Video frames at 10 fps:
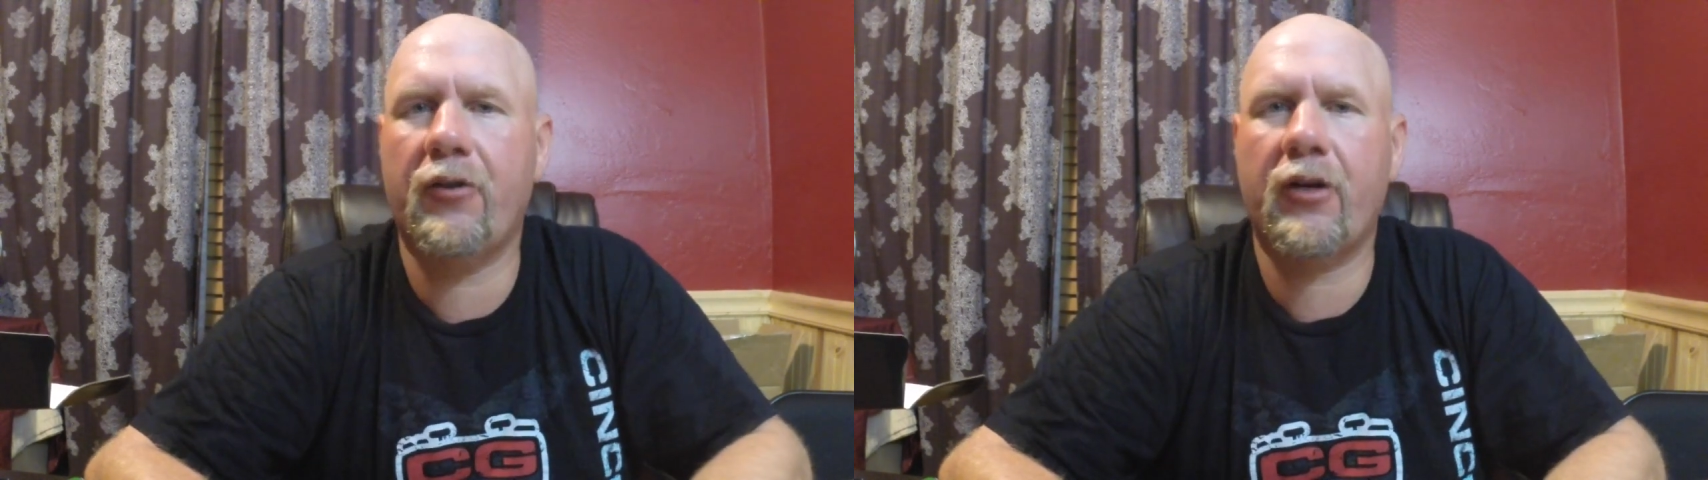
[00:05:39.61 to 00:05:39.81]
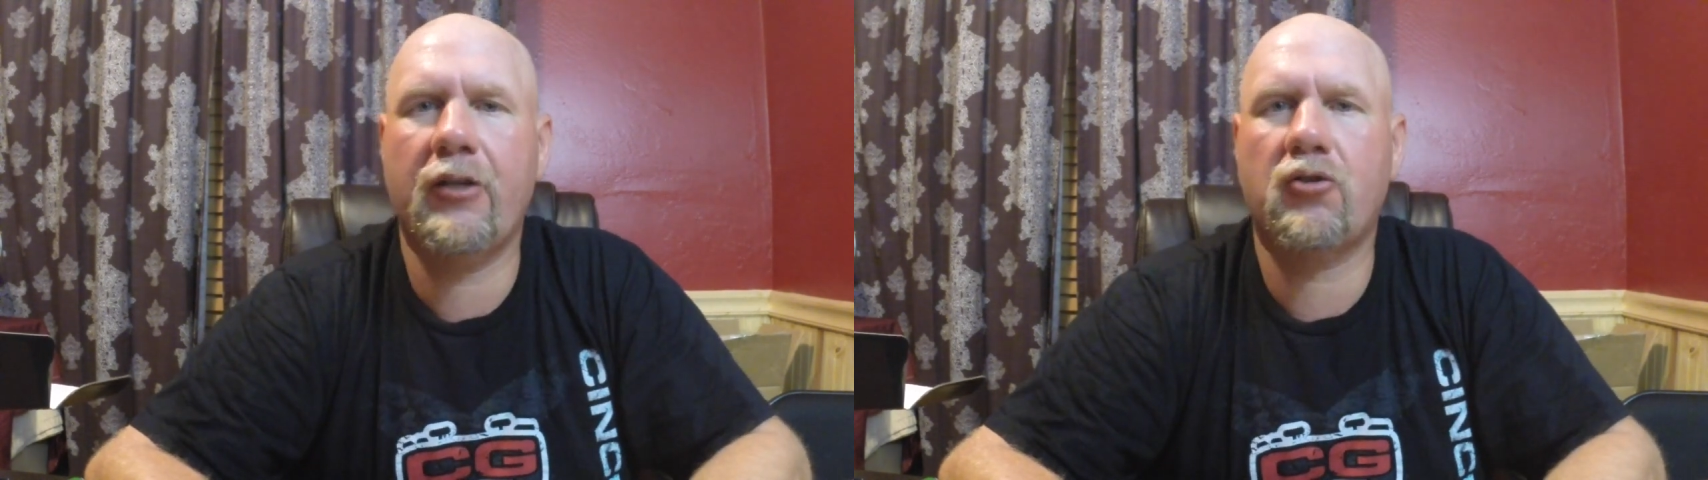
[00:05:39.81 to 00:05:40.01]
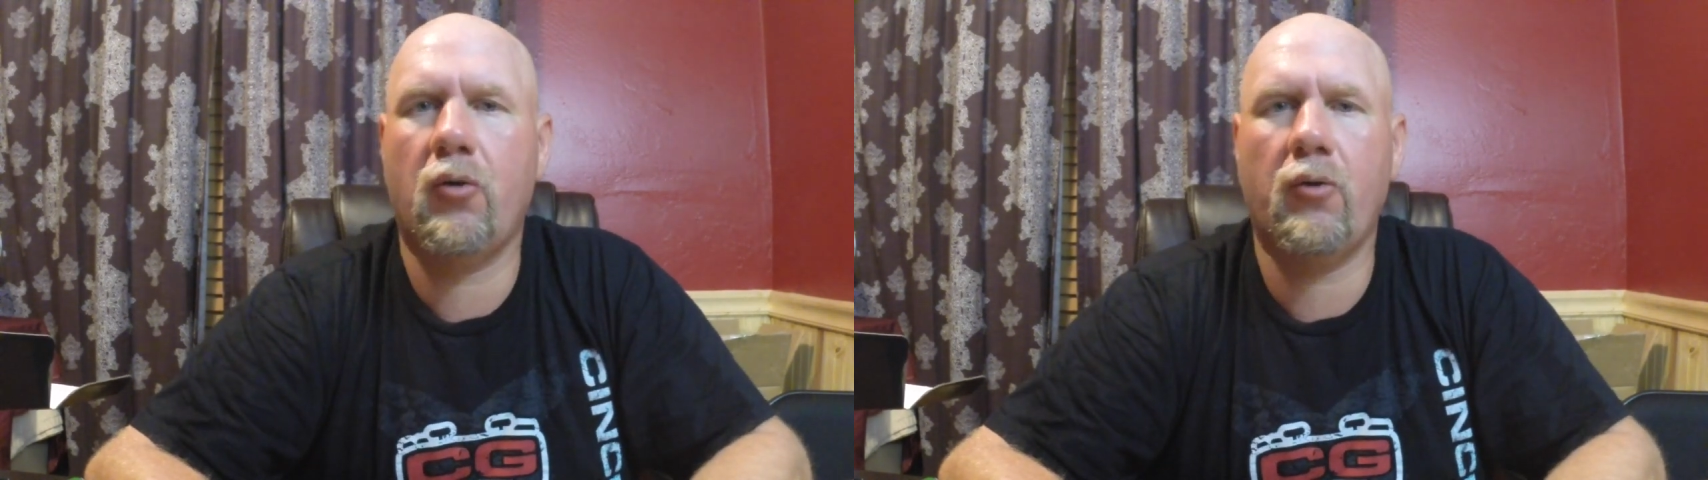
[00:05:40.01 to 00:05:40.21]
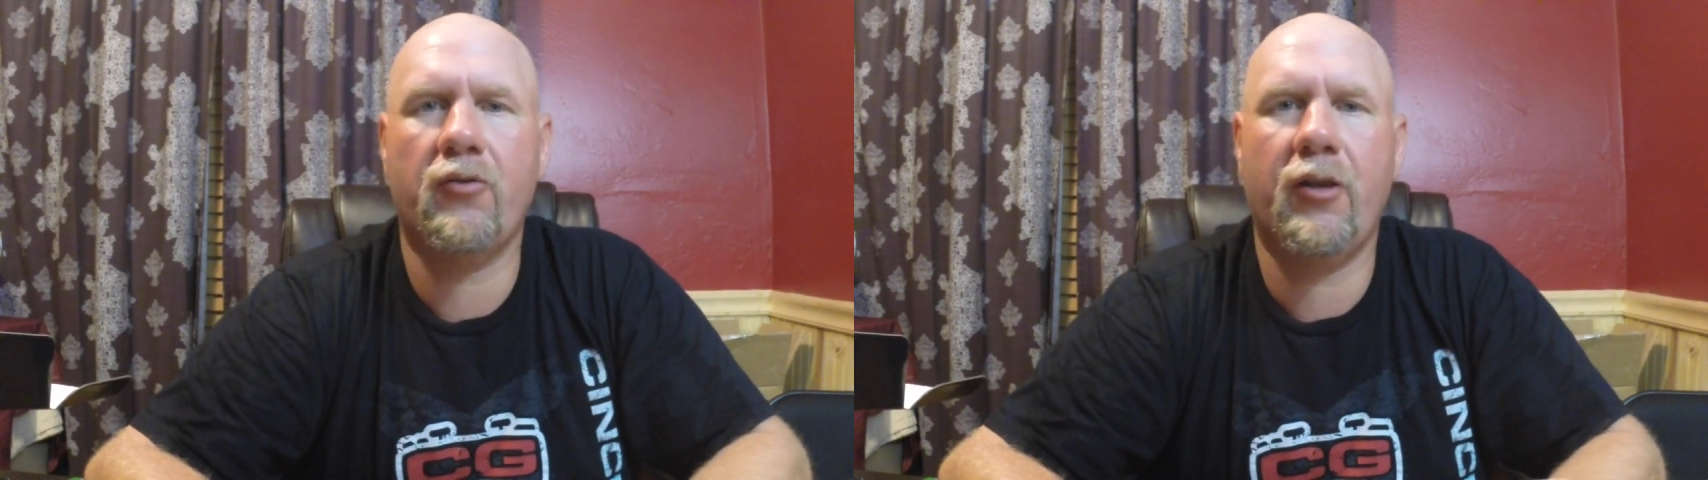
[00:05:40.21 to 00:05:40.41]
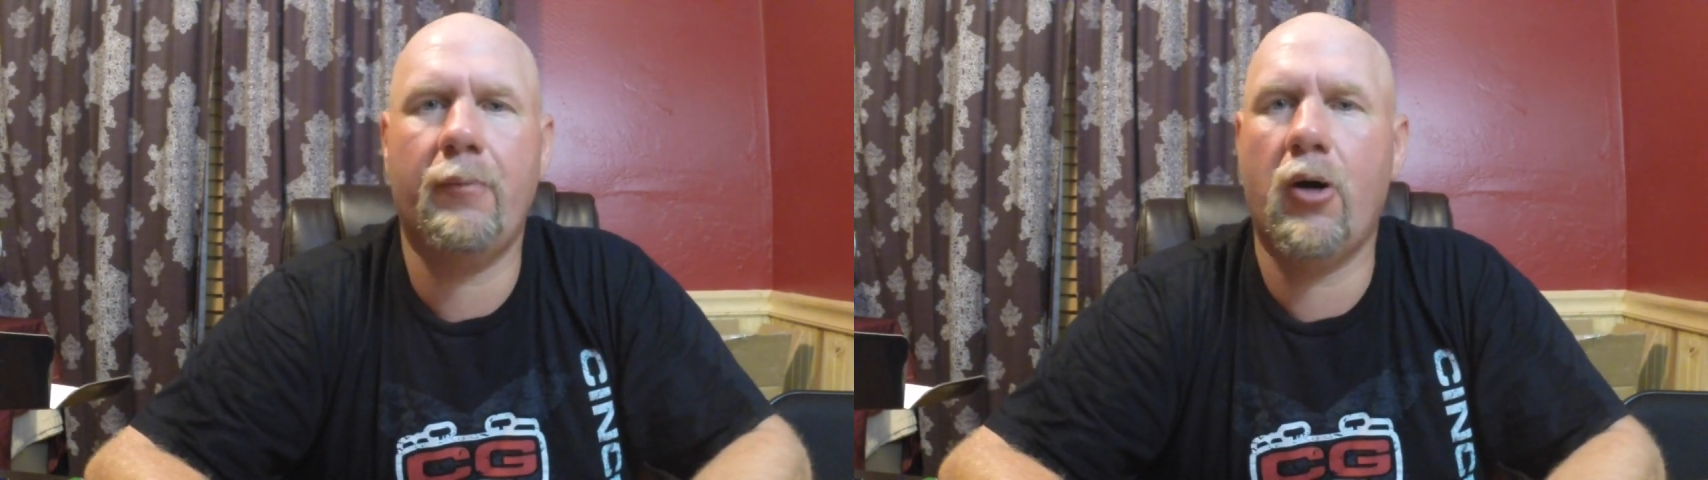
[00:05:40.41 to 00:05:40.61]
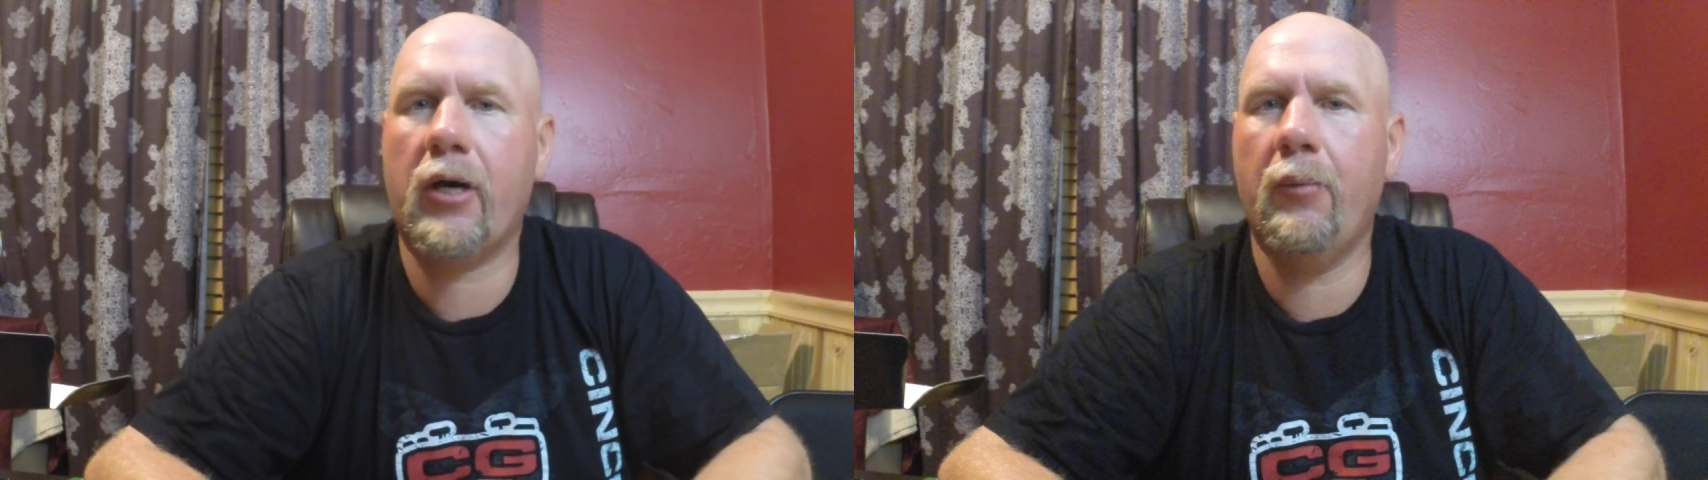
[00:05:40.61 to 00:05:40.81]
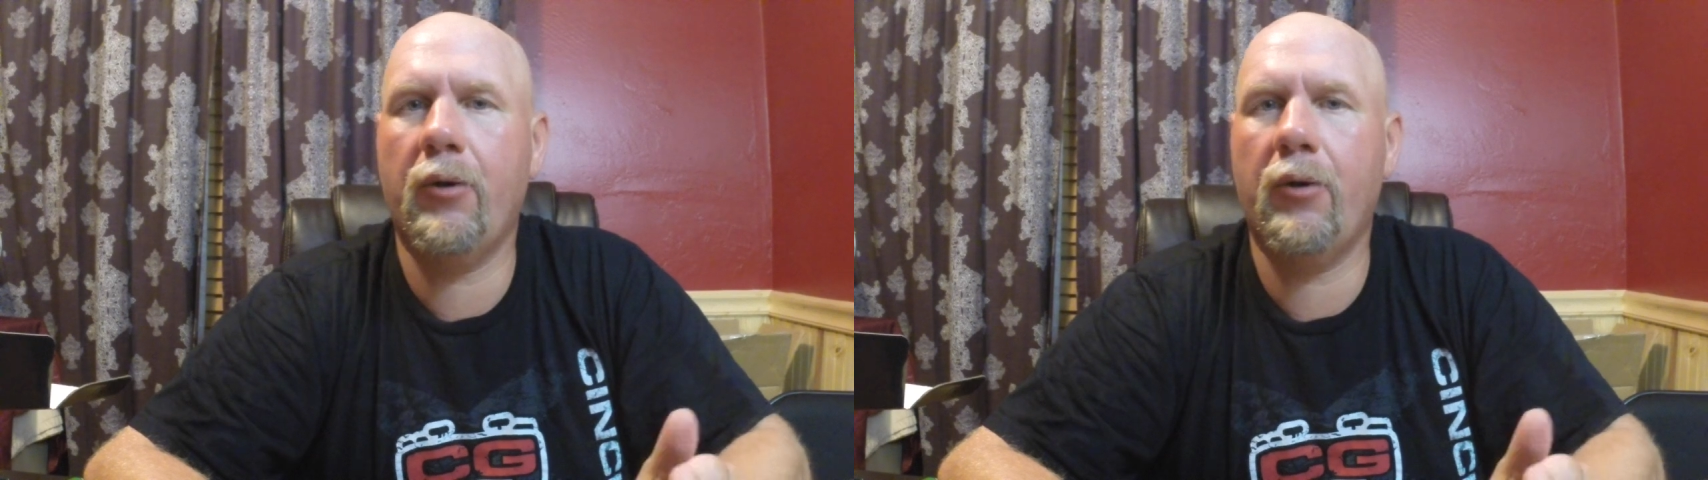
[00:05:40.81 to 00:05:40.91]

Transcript: other controllers on the market,